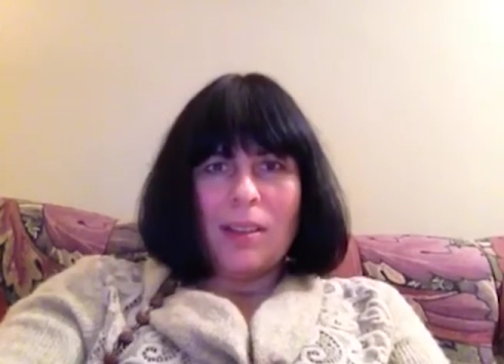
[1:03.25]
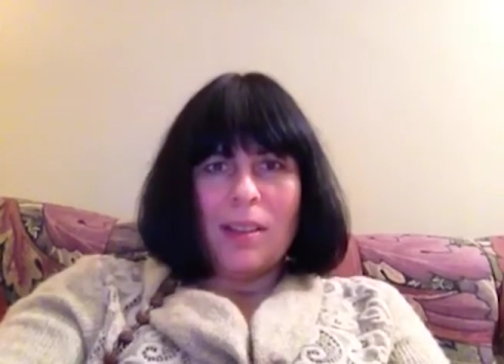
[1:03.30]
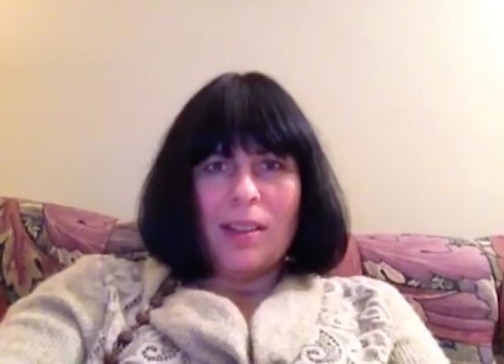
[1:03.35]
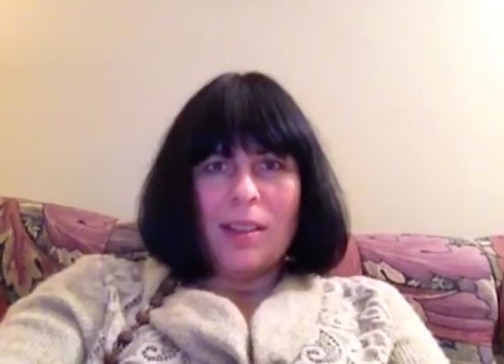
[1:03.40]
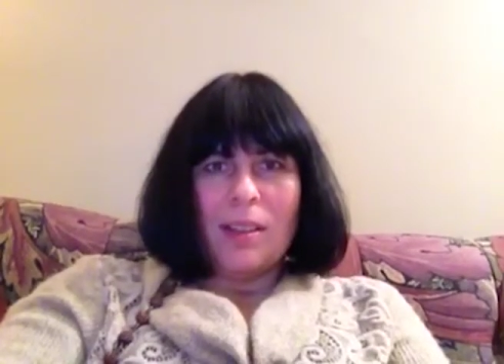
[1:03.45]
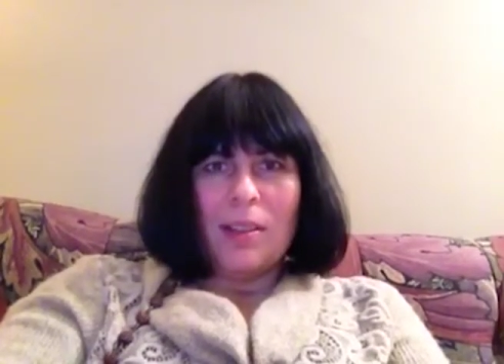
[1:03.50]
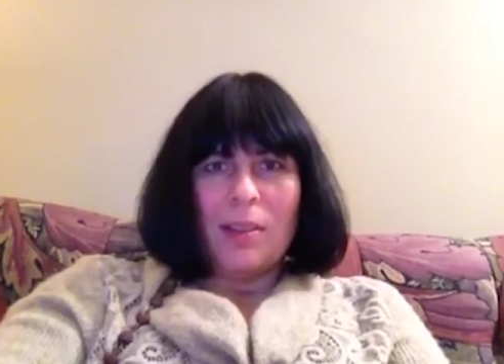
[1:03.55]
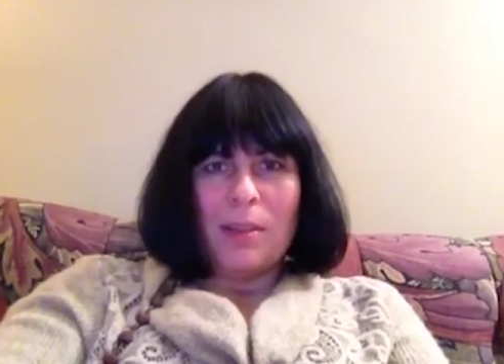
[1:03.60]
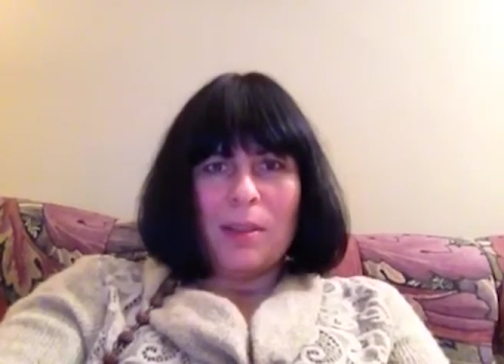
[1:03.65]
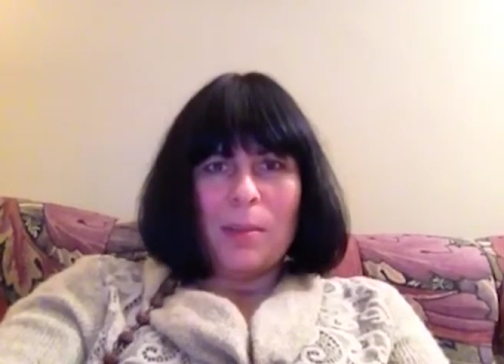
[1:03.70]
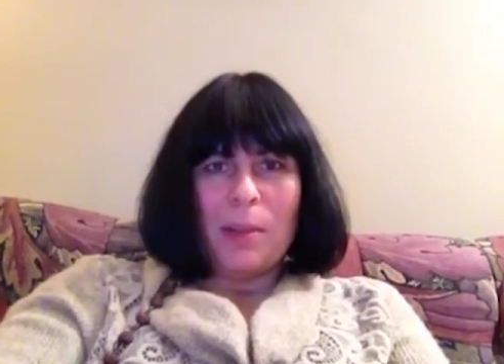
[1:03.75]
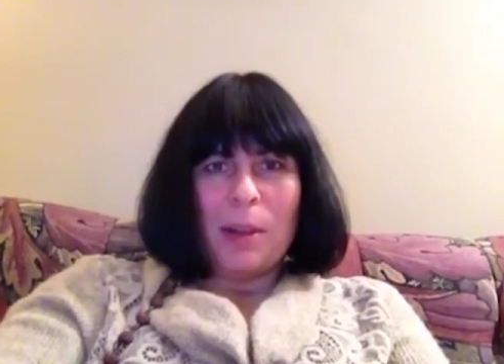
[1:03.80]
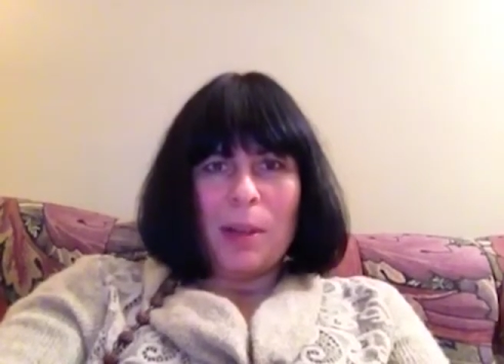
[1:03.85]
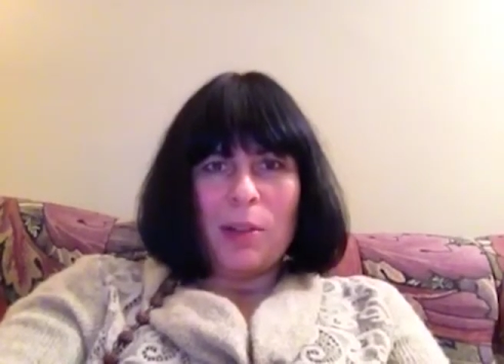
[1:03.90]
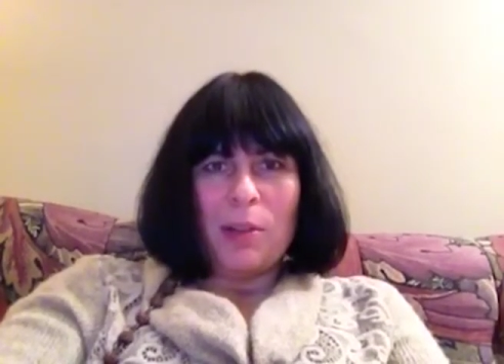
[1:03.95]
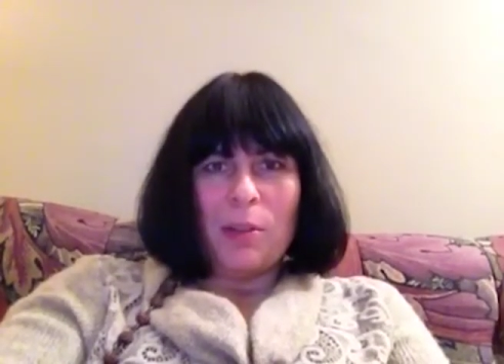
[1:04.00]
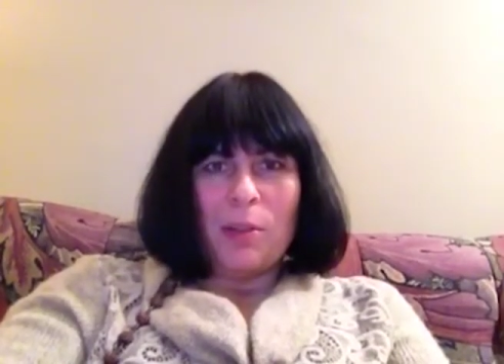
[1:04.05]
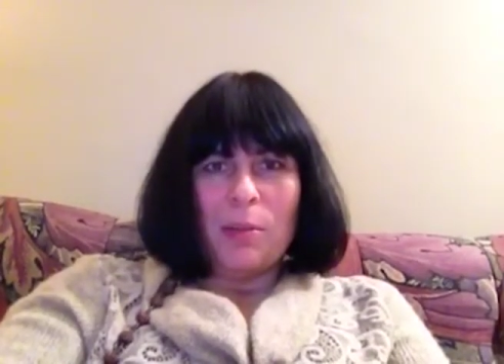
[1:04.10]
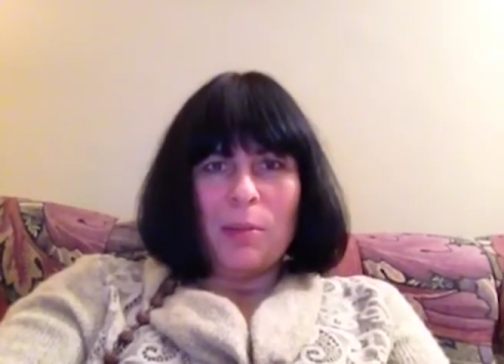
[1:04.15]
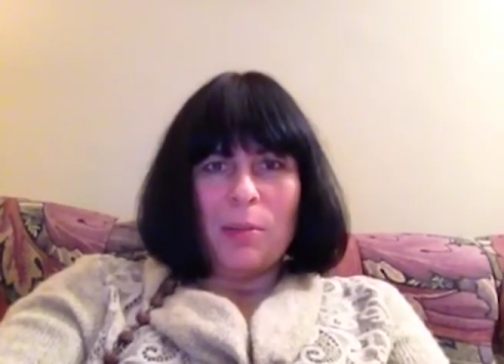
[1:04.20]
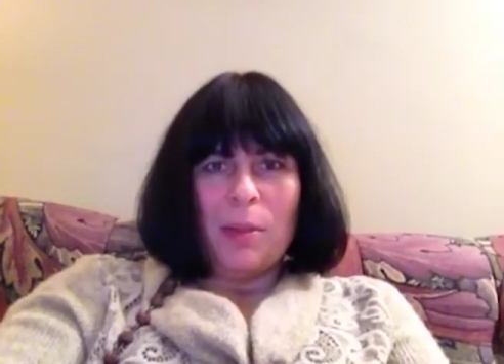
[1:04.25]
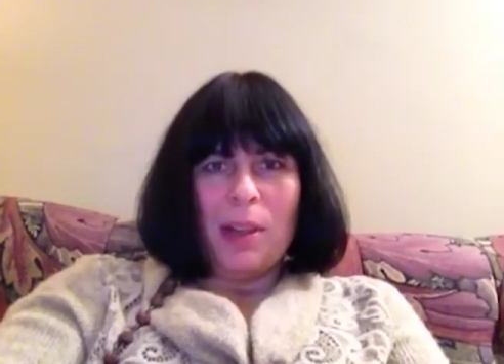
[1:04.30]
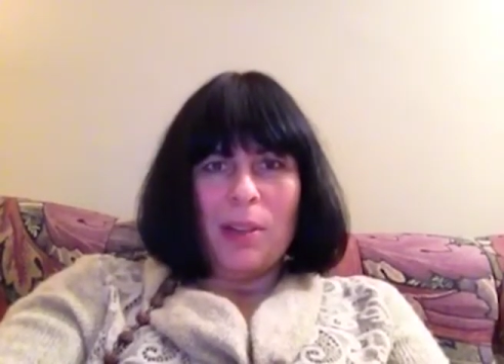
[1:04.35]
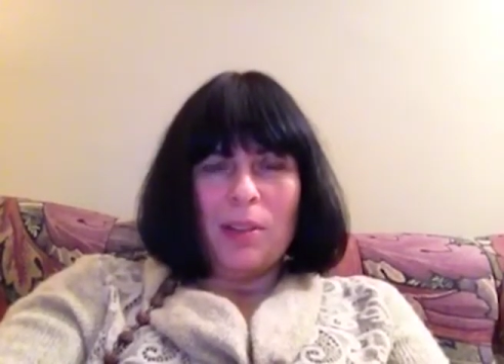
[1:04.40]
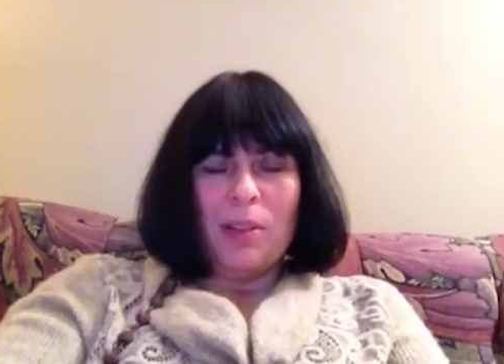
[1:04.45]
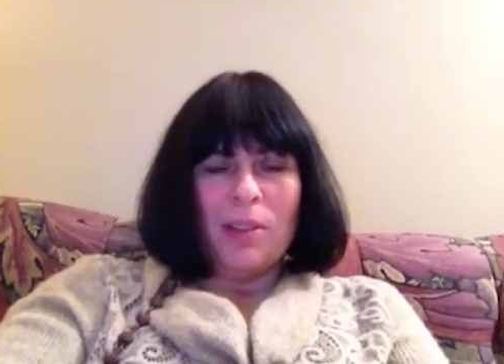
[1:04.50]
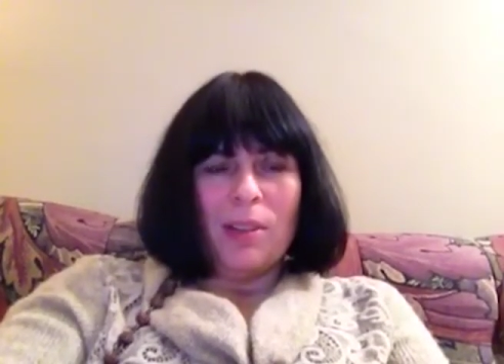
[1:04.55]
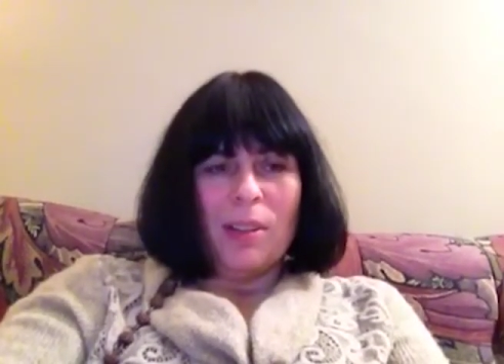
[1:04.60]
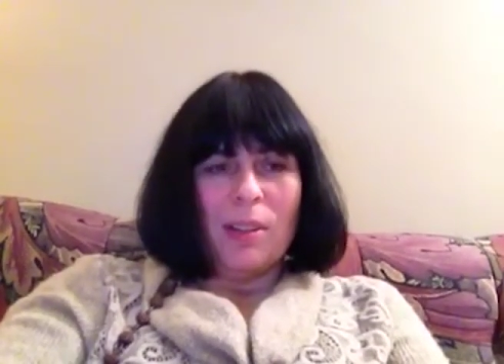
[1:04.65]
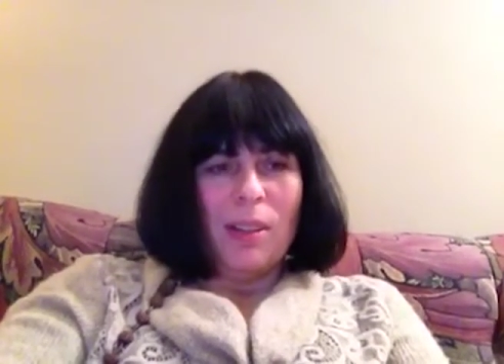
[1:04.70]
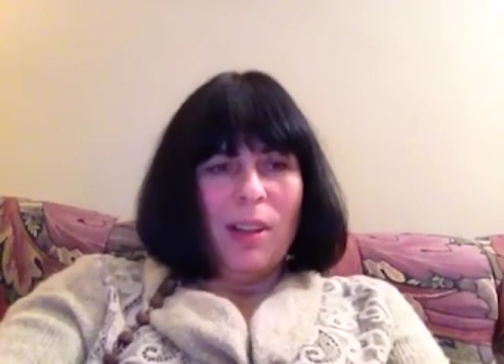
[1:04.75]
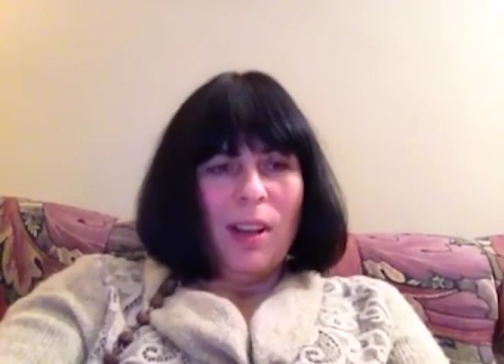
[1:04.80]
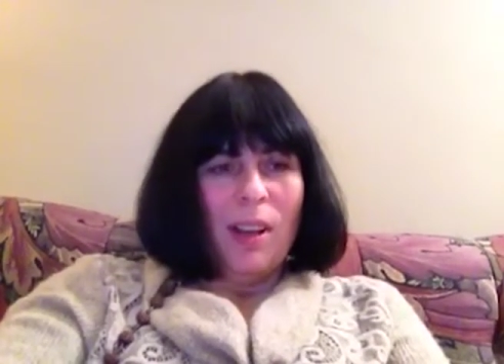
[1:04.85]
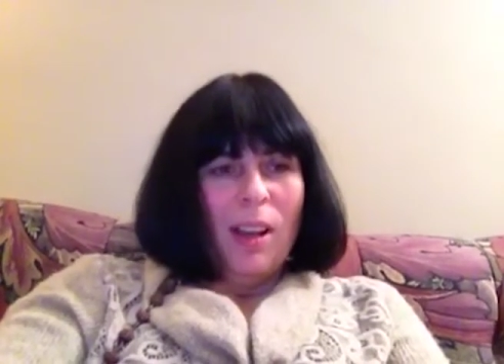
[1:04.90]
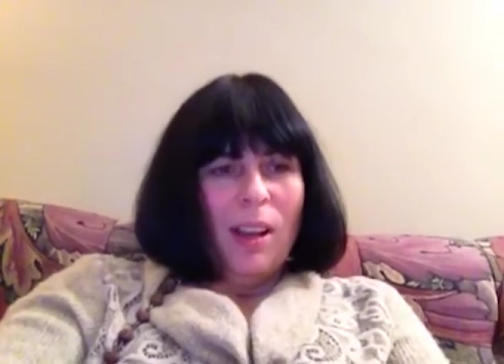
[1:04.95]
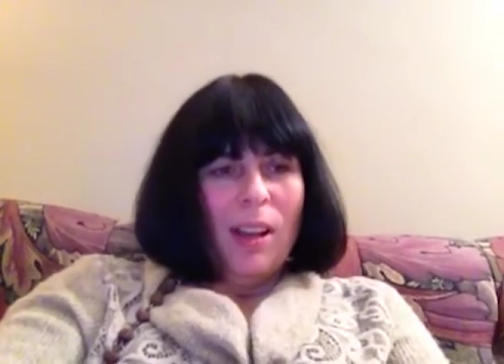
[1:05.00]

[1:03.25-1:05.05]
deserve special mention.